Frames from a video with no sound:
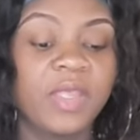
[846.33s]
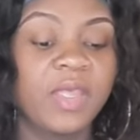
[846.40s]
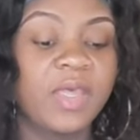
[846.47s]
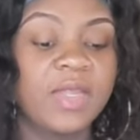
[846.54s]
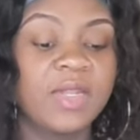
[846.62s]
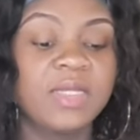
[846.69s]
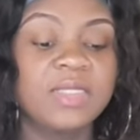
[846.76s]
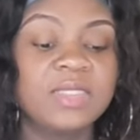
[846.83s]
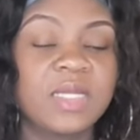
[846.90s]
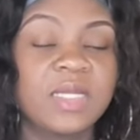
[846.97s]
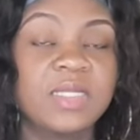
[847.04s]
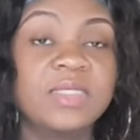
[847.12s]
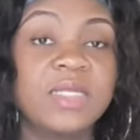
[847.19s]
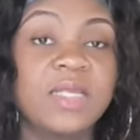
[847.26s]
And then it
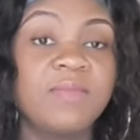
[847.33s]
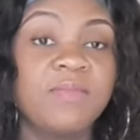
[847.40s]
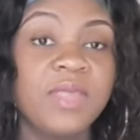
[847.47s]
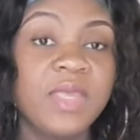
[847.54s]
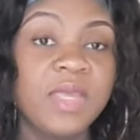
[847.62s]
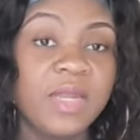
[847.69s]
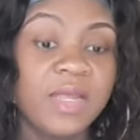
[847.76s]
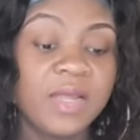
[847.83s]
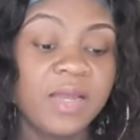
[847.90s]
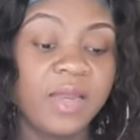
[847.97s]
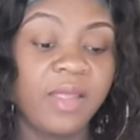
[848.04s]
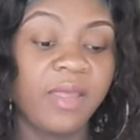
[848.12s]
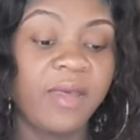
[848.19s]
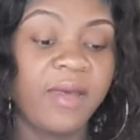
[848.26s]
says,
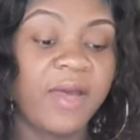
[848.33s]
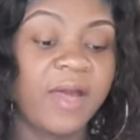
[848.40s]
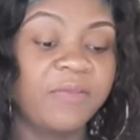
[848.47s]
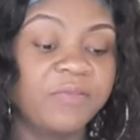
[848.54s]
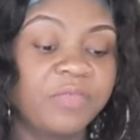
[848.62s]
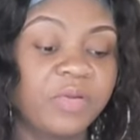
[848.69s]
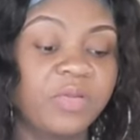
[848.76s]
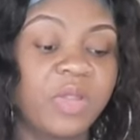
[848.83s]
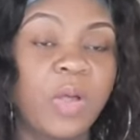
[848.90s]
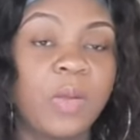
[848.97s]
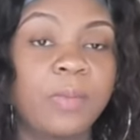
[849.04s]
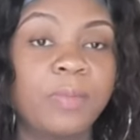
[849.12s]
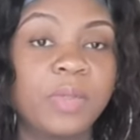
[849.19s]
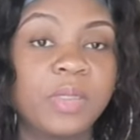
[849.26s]
immediately after the
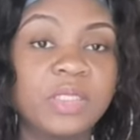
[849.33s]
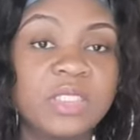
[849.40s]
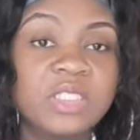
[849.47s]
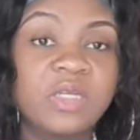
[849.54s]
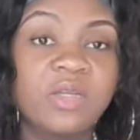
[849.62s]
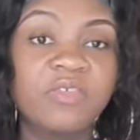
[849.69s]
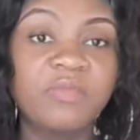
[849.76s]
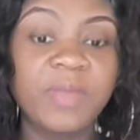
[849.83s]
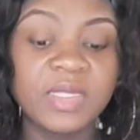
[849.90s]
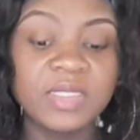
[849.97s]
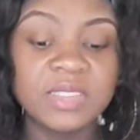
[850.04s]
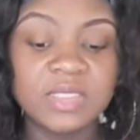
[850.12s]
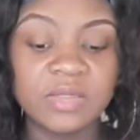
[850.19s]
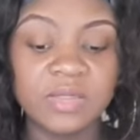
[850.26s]
completion of my
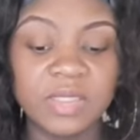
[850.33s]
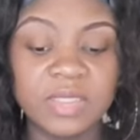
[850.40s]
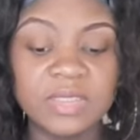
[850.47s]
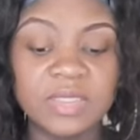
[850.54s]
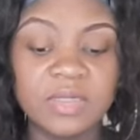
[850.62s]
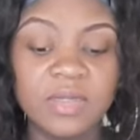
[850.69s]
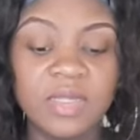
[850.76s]
studies,